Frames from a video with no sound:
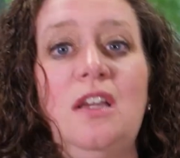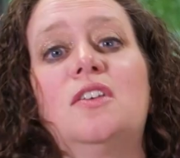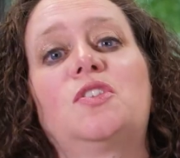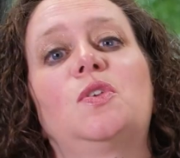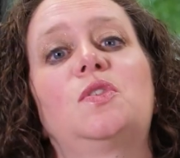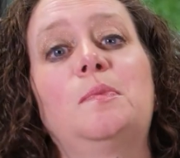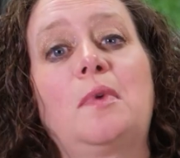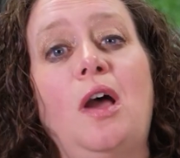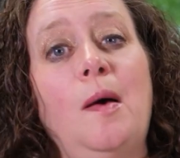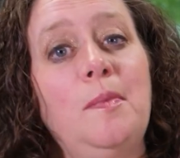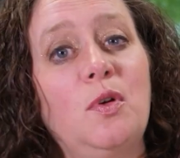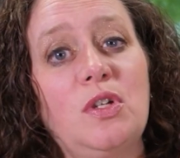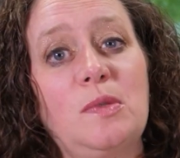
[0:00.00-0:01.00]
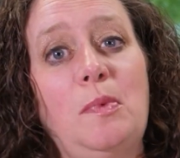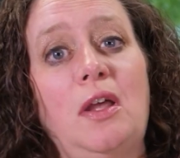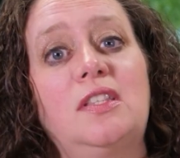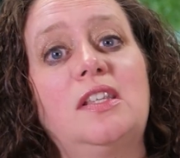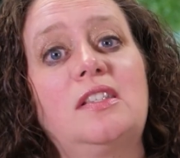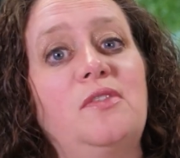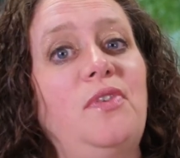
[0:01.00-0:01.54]
So some common
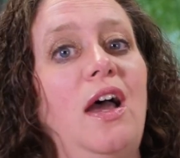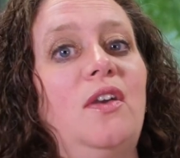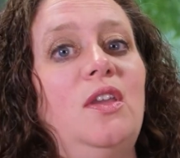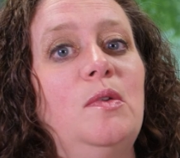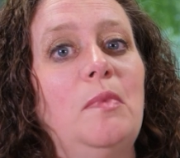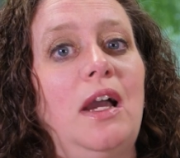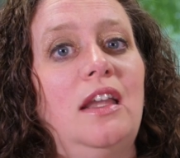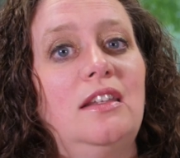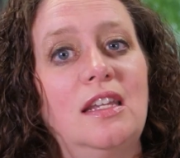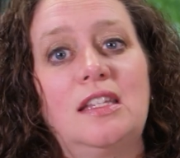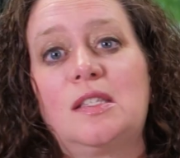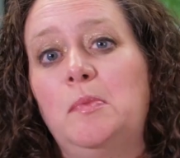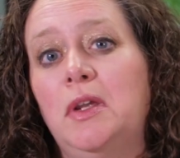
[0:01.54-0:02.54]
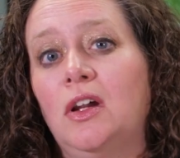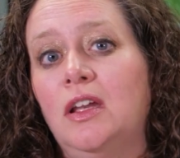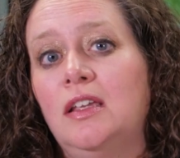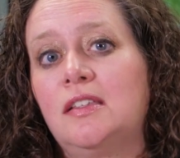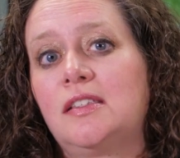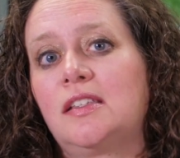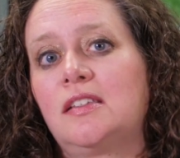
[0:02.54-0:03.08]
responses of how you might
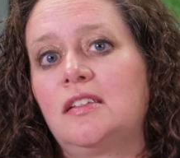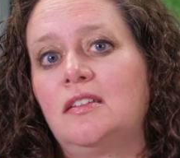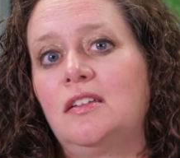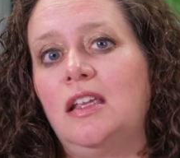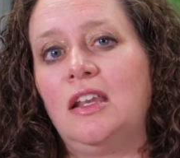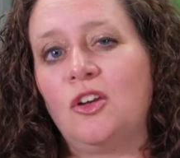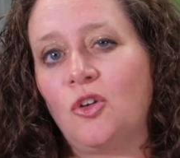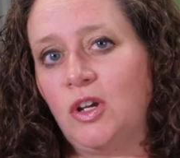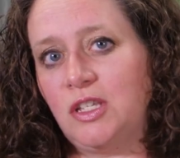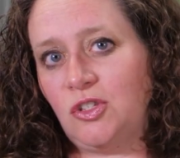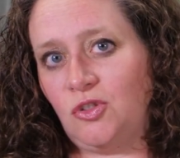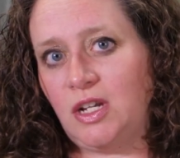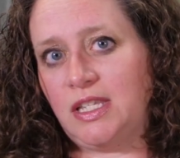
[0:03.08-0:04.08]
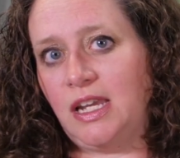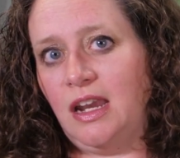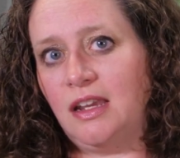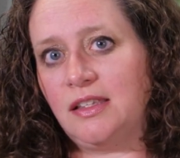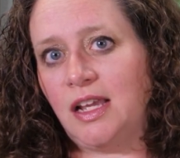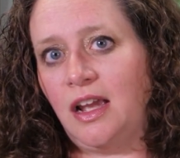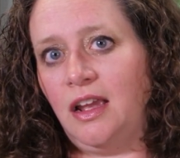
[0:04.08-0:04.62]
experience increased stress and
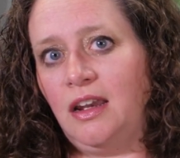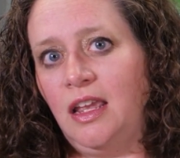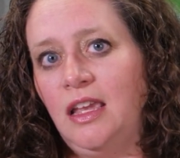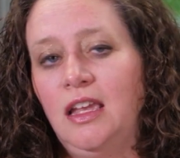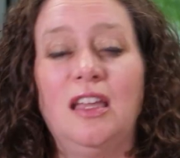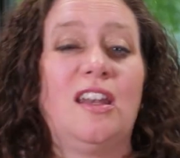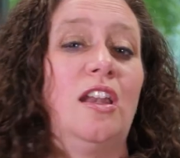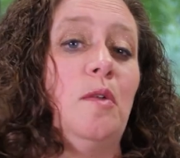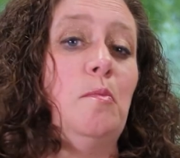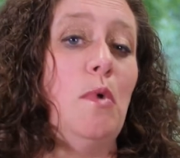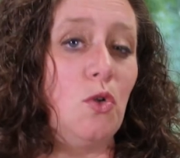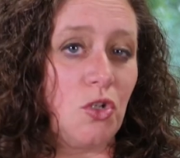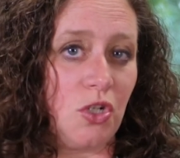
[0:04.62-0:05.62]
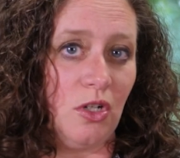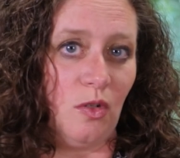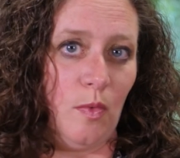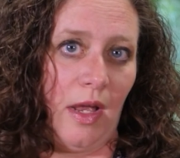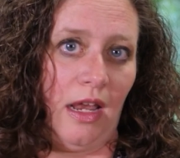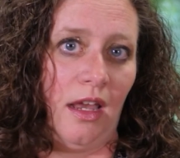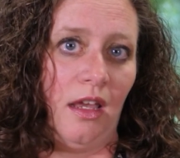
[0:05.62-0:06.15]
anxiety in an emotional
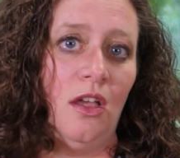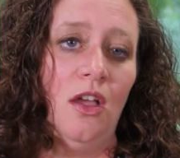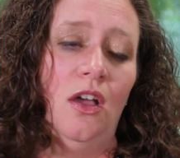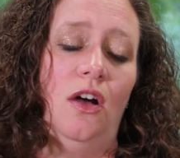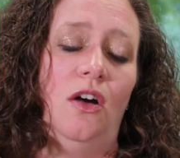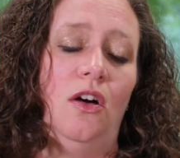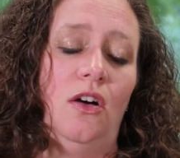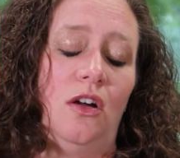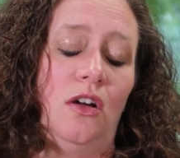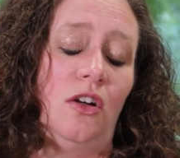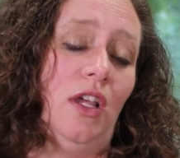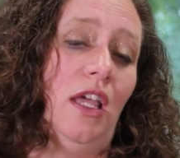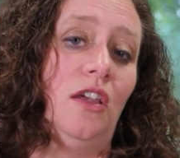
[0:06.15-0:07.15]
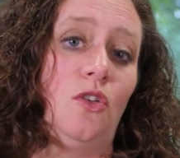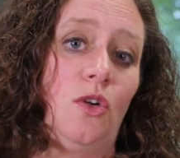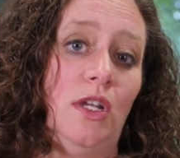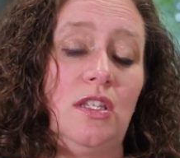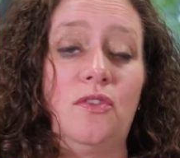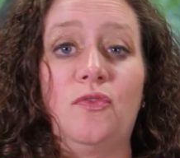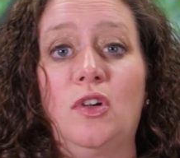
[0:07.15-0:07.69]
way are
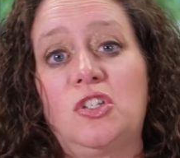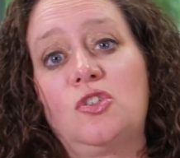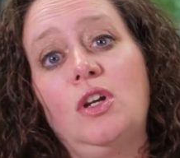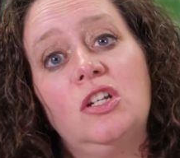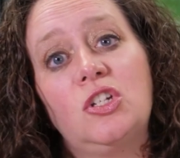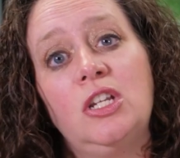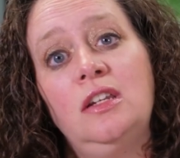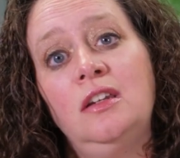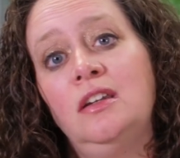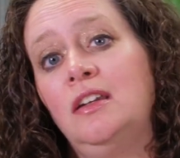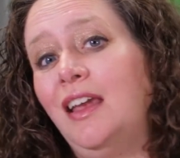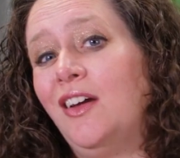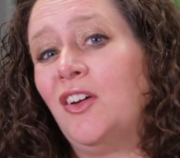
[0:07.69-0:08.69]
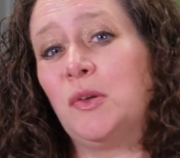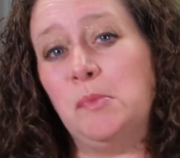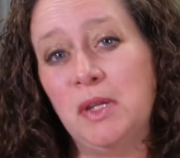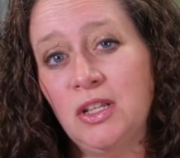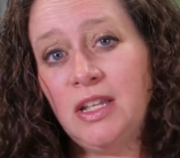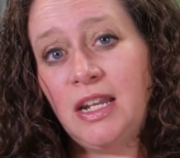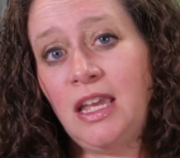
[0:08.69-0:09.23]
increased frustration,
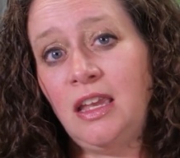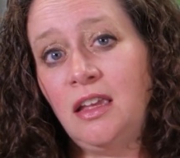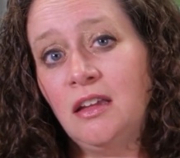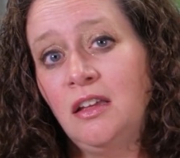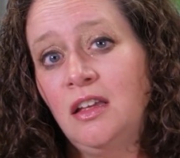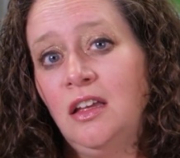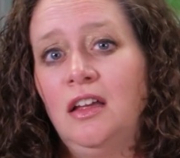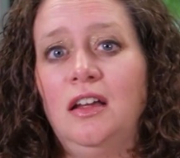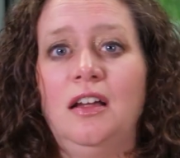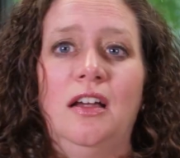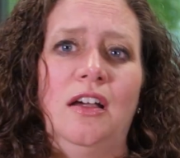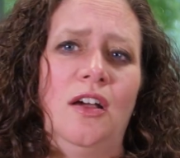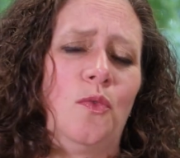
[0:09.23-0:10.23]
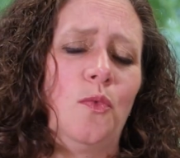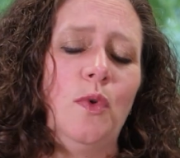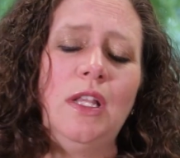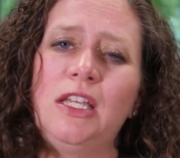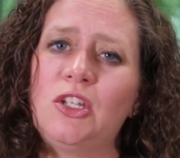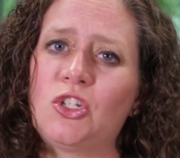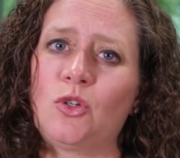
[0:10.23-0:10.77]
irritability, a
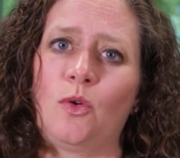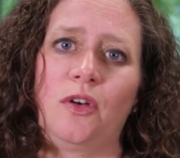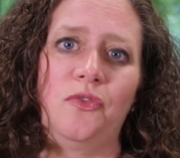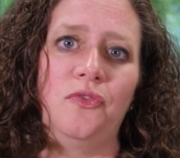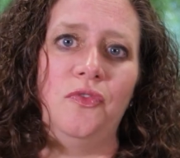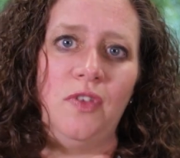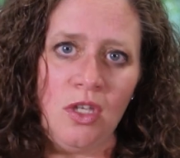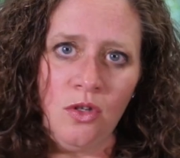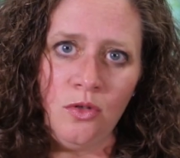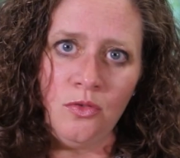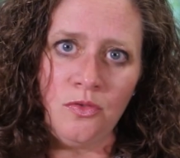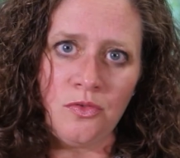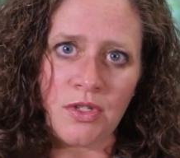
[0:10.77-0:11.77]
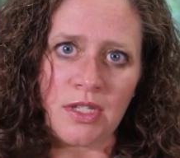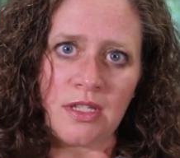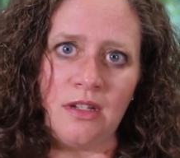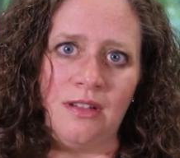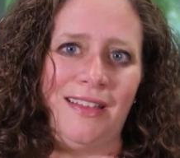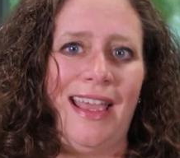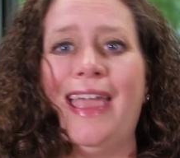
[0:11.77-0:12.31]
really short fuse,
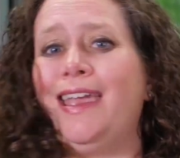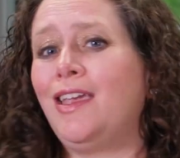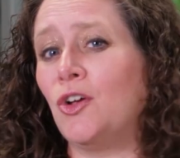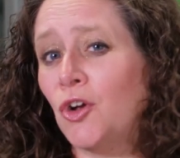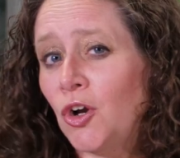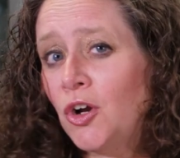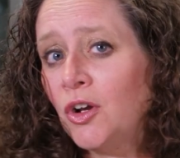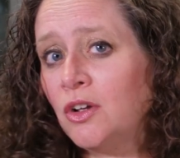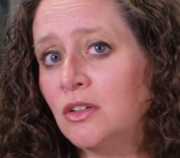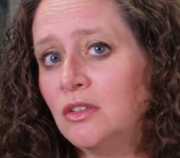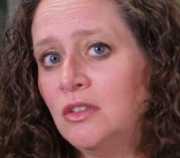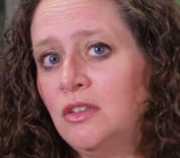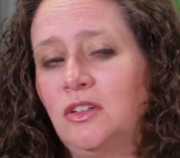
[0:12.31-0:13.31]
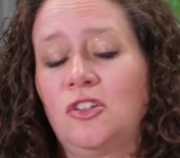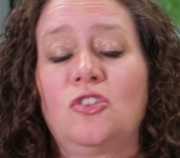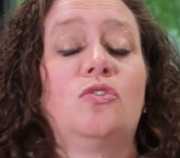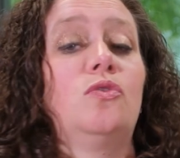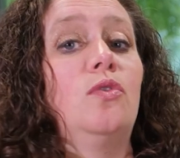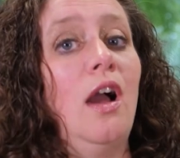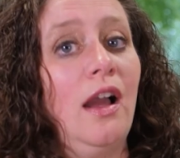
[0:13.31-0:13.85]
anger,
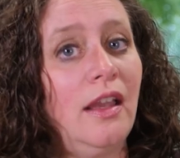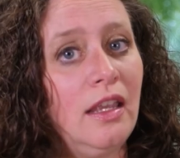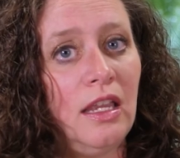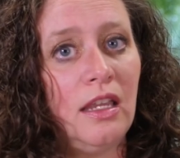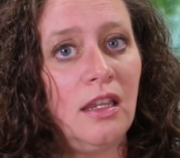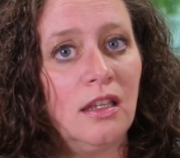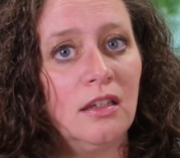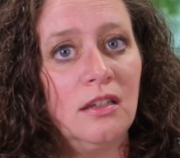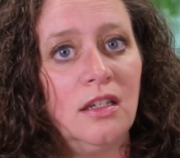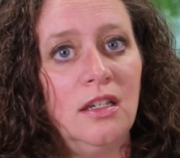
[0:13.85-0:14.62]
crying.